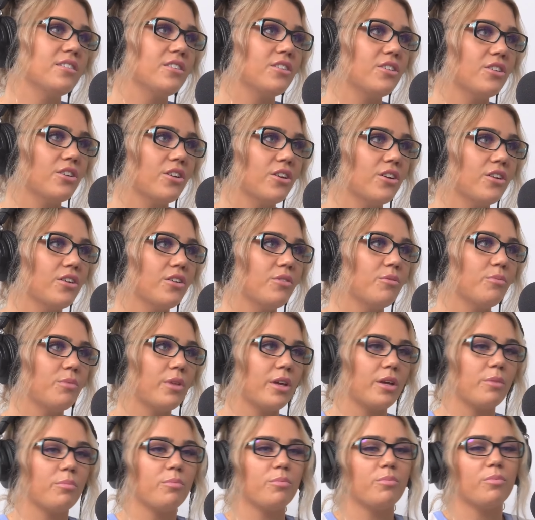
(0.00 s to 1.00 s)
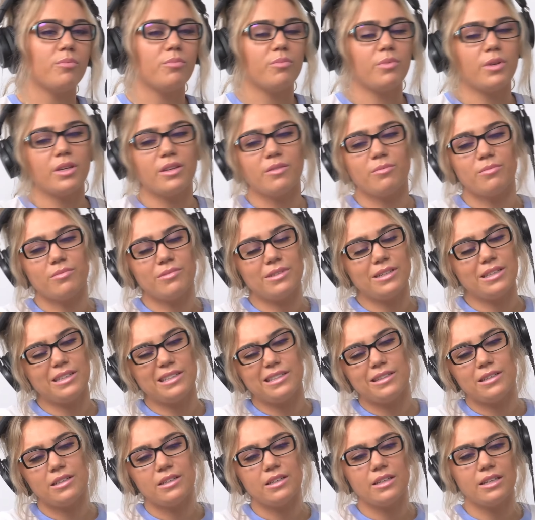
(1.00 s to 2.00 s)
You know, like he,
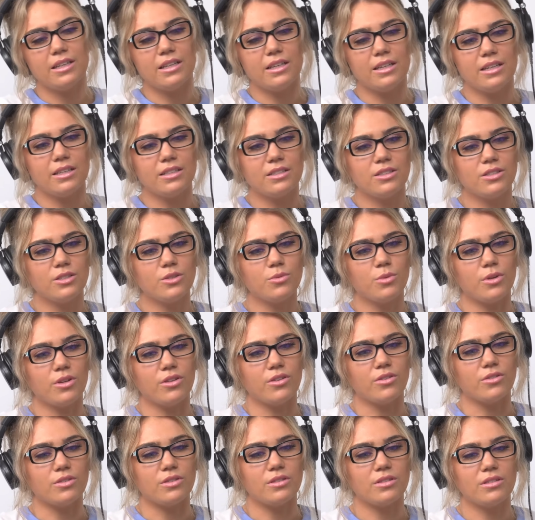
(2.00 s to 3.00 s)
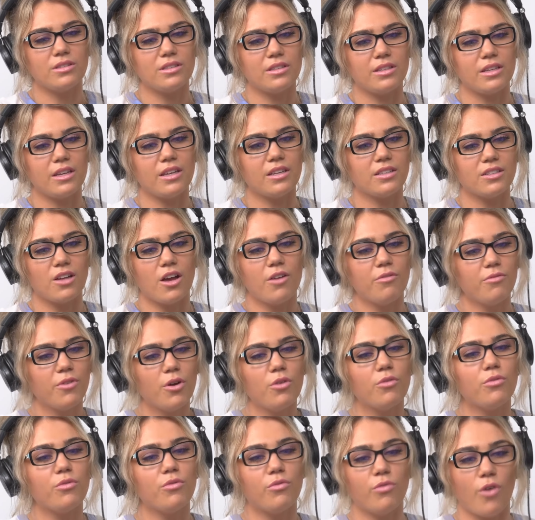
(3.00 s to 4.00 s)
it's just one of those things. I
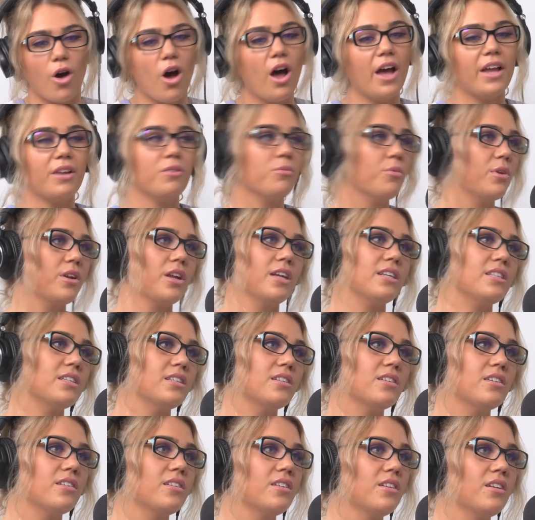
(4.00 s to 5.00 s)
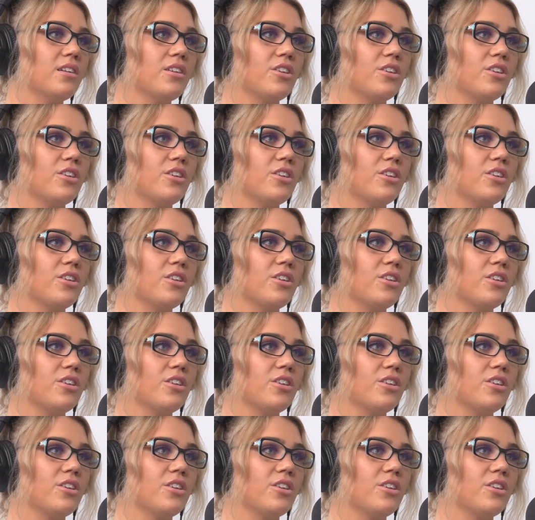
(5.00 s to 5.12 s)
felt fine when I did it.